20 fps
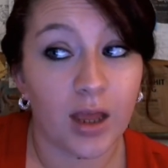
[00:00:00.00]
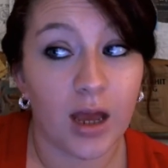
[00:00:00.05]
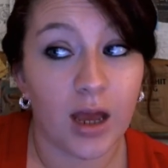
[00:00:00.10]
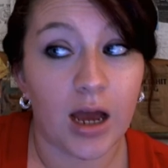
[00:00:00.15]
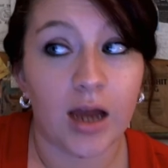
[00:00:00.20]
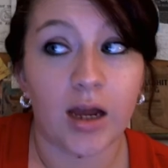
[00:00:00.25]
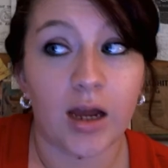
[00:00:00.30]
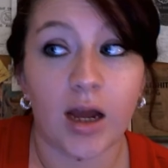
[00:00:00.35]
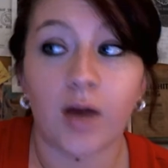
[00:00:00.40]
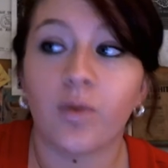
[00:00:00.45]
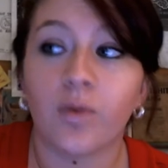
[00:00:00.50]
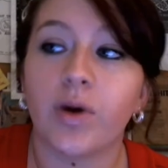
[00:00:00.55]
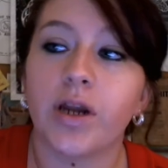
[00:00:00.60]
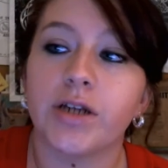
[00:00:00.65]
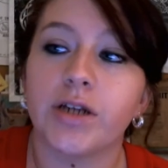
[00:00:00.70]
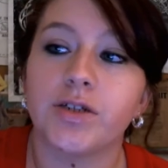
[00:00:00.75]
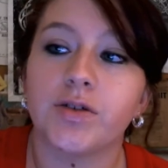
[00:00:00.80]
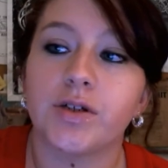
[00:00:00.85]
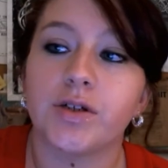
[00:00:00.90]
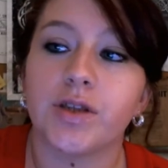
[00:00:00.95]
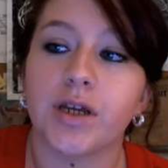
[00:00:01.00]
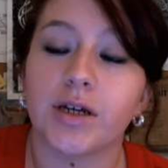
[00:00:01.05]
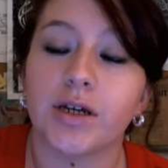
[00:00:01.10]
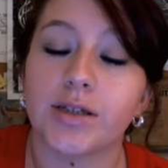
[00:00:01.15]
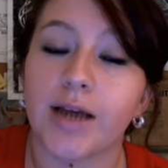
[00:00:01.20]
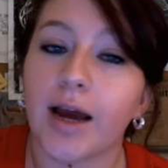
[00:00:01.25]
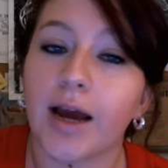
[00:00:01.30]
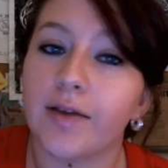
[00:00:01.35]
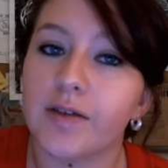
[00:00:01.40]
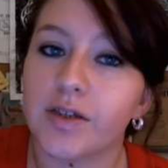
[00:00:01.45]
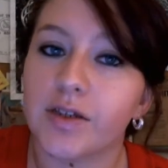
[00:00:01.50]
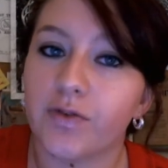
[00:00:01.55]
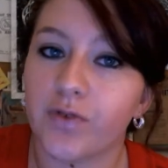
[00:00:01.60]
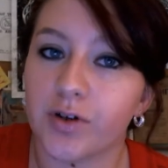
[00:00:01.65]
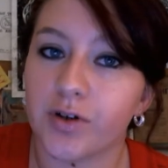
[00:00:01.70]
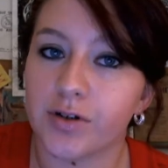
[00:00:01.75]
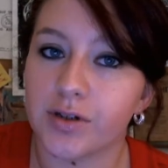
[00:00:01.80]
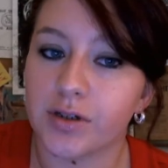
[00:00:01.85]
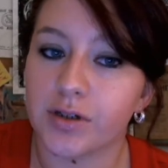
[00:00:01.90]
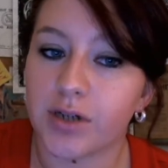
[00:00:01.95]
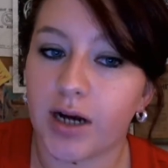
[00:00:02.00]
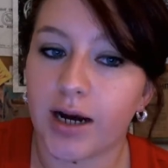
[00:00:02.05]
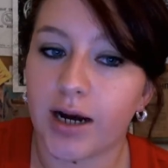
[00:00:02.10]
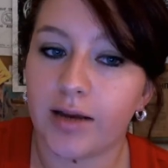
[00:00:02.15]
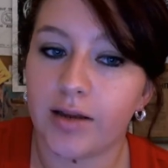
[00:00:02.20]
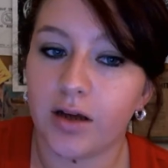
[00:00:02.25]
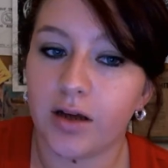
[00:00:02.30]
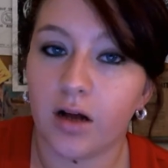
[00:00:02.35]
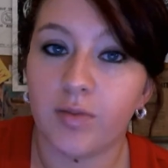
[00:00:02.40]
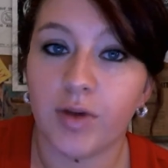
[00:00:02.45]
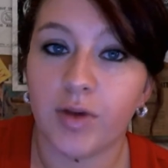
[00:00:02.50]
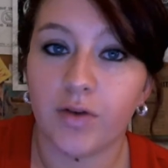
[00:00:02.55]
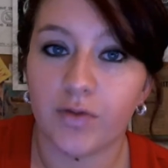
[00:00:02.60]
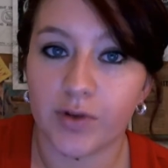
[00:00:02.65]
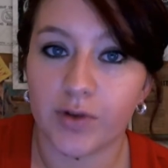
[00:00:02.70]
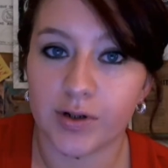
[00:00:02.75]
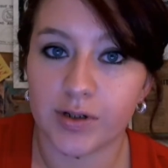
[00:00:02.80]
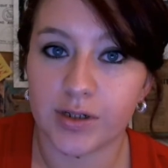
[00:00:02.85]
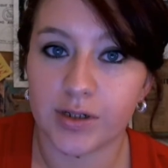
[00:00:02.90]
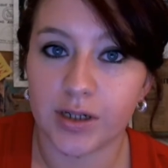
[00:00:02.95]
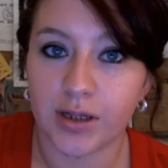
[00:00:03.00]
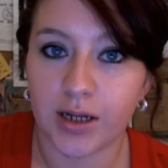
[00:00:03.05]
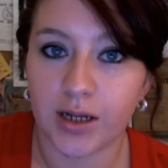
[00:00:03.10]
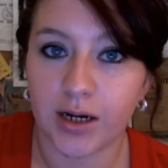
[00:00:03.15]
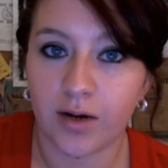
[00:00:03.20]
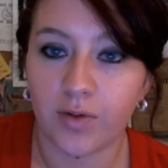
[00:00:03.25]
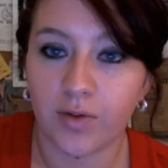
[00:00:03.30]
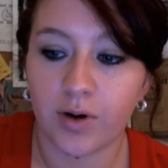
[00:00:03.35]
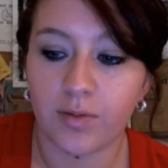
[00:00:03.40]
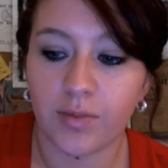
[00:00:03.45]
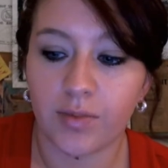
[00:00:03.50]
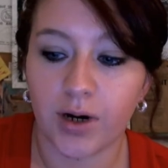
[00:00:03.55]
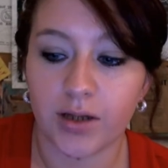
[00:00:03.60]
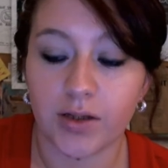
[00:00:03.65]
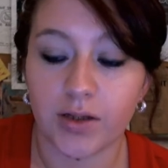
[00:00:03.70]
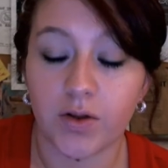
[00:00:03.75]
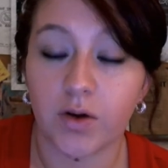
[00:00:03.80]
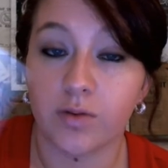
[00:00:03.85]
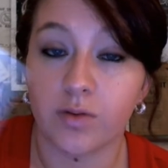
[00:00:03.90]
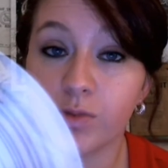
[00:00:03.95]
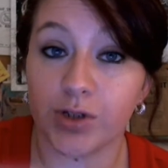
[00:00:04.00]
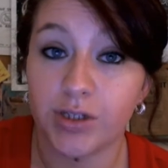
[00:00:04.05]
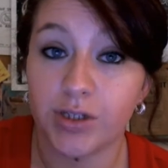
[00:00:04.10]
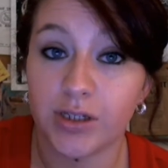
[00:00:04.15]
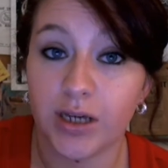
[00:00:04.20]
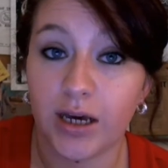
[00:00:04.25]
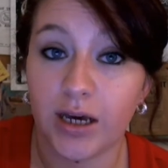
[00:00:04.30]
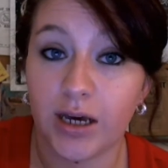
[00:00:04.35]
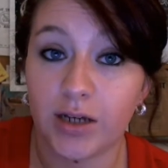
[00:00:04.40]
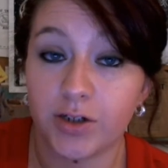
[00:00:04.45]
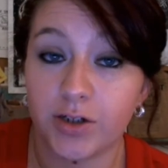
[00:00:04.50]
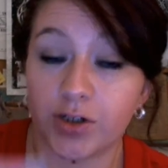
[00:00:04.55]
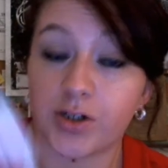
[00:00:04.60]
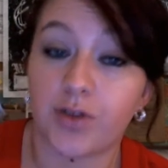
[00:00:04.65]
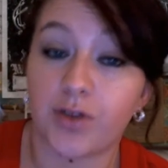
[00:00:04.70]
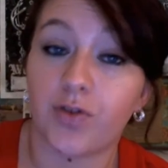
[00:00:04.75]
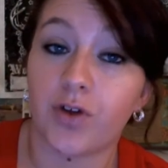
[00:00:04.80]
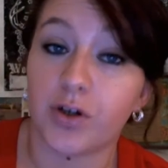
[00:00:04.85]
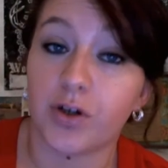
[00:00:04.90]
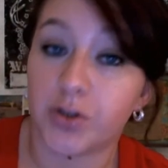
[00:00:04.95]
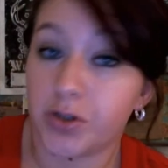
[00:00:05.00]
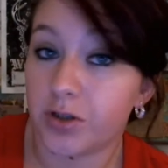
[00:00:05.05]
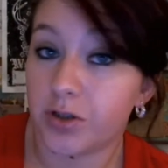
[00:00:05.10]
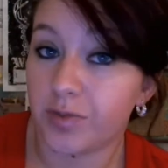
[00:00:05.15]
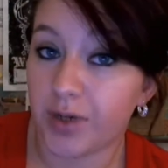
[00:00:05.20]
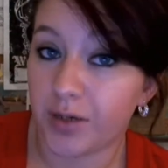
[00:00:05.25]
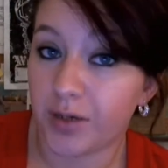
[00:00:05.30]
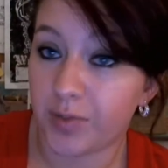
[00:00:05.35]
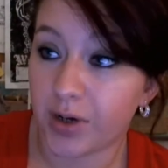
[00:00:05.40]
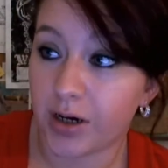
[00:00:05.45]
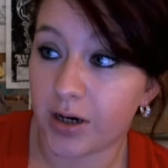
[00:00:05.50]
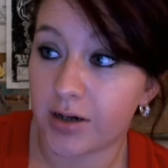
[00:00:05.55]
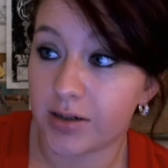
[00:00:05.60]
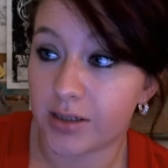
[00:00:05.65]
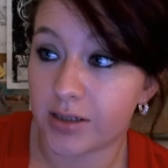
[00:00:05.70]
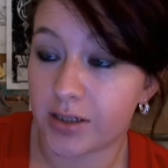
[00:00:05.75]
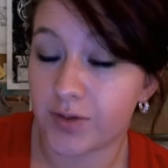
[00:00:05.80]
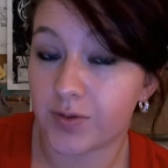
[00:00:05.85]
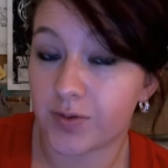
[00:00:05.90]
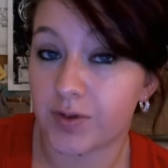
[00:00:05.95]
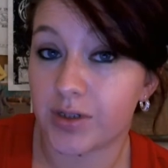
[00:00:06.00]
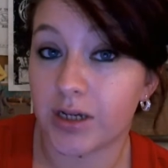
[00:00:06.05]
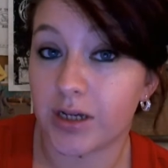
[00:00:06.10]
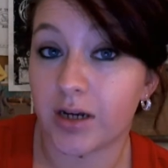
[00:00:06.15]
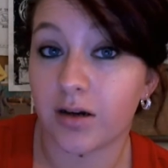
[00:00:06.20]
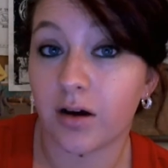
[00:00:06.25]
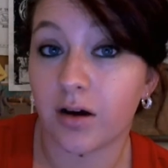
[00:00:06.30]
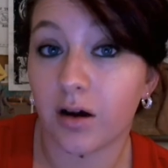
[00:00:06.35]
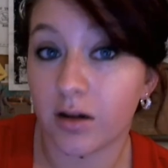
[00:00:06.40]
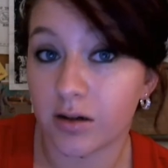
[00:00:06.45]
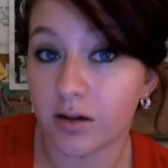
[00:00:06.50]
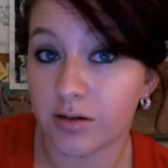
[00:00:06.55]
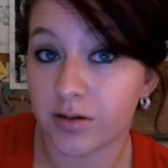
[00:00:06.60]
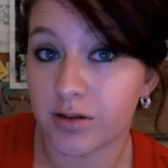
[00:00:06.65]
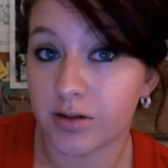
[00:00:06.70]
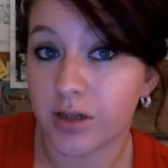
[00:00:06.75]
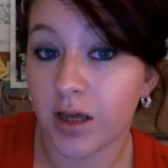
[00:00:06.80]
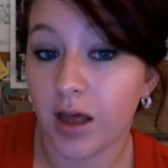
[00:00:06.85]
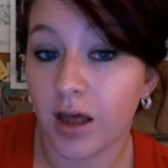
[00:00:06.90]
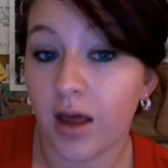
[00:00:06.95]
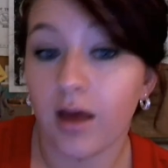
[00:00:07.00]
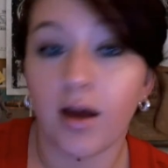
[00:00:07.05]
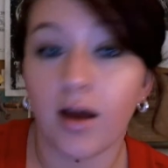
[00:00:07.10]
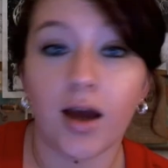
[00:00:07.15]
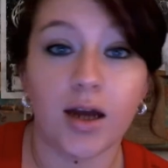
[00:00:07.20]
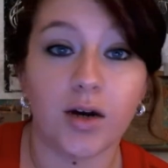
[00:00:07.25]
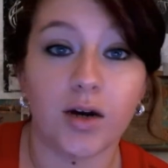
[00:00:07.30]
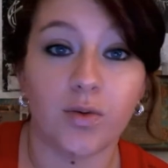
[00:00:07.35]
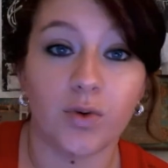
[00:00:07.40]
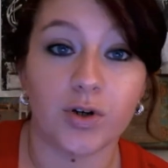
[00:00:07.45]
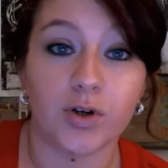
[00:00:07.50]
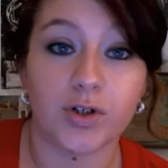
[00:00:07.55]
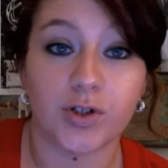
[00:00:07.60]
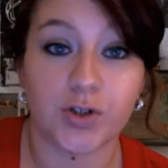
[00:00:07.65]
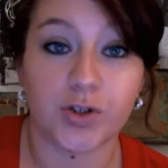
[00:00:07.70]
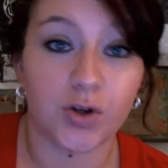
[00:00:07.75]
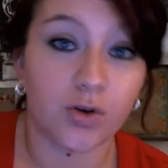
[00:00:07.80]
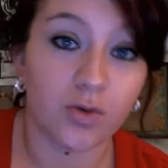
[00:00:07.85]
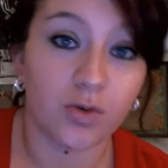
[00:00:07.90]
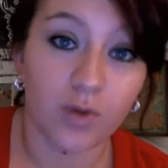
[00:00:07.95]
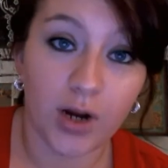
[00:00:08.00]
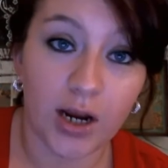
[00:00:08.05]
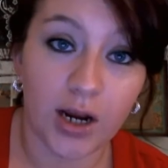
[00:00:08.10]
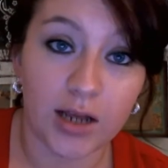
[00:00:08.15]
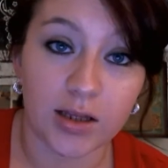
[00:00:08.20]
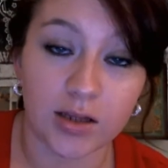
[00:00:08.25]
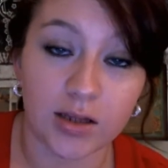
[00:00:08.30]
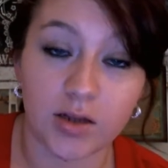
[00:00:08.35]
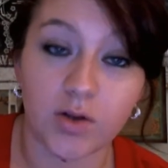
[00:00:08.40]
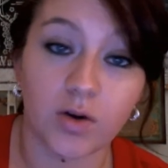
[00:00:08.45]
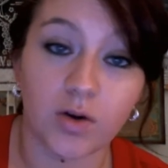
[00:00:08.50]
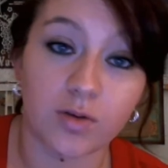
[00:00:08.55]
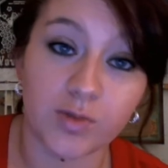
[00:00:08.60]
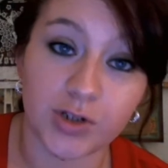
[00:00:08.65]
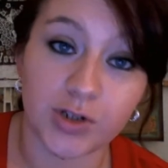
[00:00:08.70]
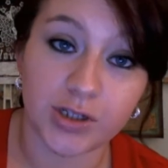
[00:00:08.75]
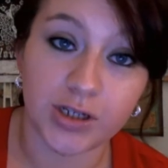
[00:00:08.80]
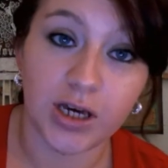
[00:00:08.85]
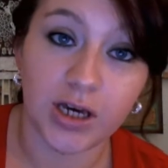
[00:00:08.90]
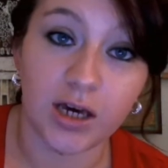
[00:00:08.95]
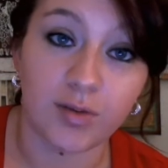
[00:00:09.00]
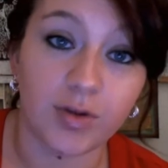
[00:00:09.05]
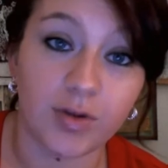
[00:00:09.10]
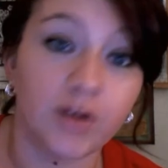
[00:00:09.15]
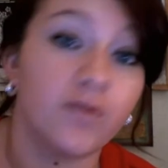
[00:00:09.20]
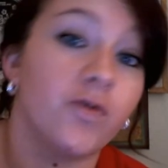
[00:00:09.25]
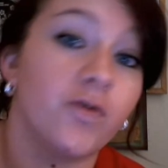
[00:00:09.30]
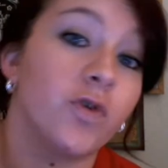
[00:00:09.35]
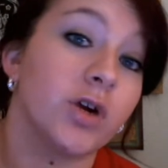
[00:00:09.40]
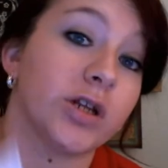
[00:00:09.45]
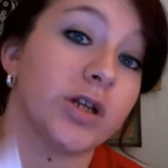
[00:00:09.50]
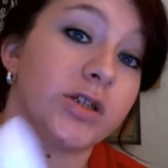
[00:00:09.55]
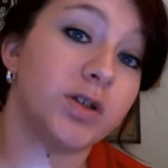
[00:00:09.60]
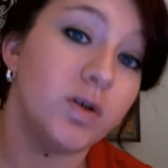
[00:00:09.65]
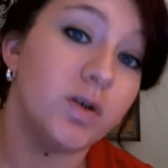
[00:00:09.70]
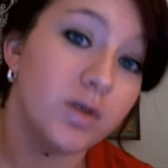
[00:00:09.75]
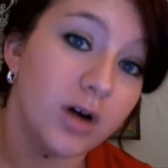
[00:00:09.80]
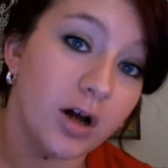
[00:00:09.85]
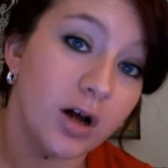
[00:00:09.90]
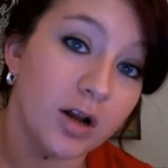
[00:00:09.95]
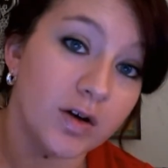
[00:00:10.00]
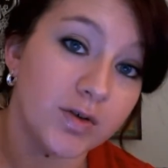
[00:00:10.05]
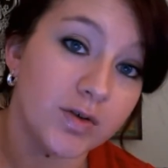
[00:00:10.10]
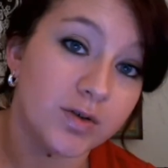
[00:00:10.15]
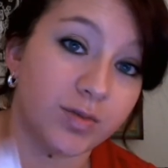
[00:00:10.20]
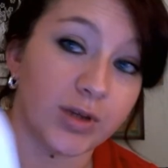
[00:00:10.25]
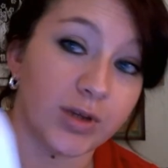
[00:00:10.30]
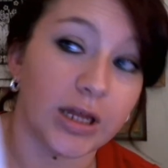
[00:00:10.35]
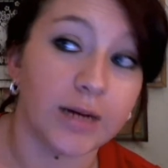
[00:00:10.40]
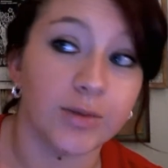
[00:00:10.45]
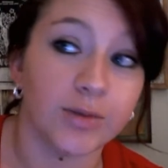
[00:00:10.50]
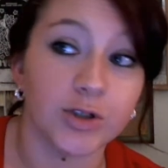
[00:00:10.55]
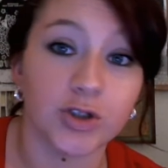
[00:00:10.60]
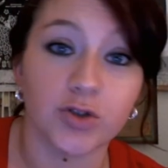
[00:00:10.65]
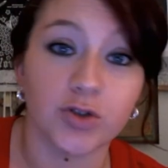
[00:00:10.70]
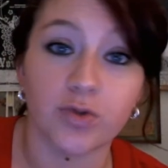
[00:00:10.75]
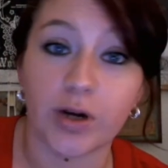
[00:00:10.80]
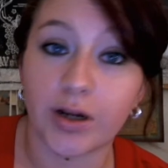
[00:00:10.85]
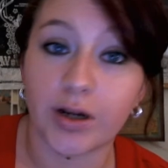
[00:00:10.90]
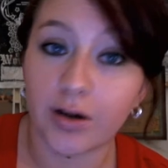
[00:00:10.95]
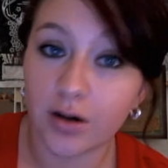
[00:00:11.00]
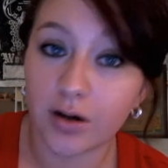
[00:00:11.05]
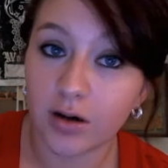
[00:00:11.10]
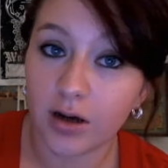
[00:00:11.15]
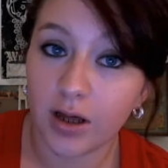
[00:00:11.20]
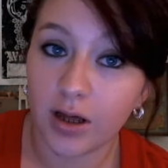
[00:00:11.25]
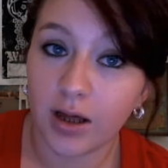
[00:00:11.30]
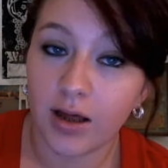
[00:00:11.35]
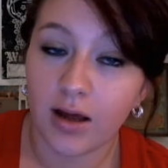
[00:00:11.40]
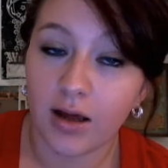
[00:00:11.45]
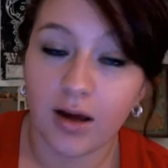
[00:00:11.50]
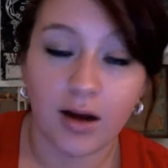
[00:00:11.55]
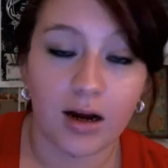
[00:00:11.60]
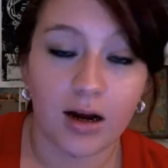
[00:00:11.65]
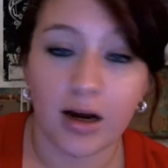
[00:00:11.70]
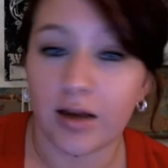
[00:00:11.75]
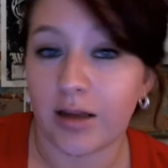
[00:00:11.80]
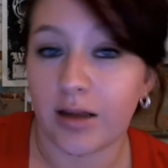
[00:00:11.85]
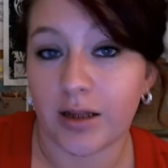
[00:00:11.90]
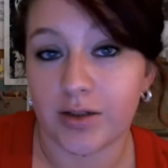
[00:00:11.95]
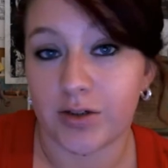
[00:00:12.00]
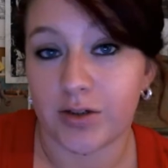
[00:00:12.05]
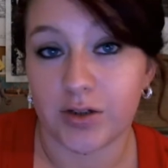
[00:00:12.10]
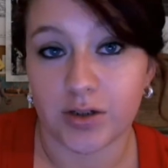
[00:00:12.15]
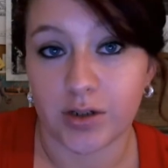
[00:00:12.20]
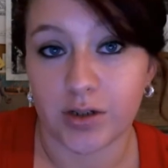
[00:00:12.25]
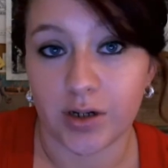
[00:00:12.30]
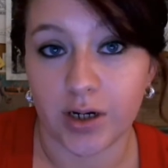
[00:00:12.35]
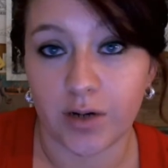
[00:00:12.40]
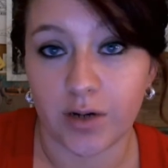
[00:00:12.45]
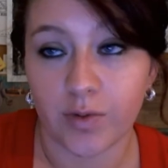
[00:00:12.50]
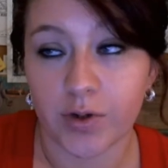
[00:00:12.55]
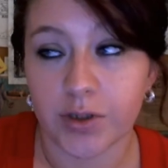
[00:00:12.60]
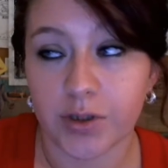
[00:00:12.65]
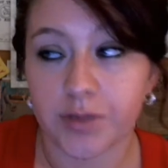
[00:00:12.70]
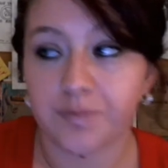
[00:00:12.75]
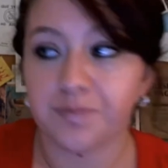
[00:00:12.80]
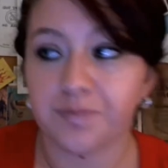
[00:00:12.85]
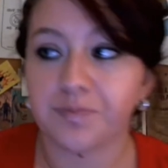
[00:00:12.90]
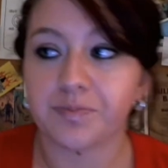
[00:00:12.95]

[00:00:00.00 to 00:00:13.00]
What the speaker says: I went into it because I had this first. I had the Almay first, and then I went and bought the Laura Mercier, just assuming because this was $10 and it worked so great that the Laura Mercier being $42 would be that much greater, and that's just not how it worked.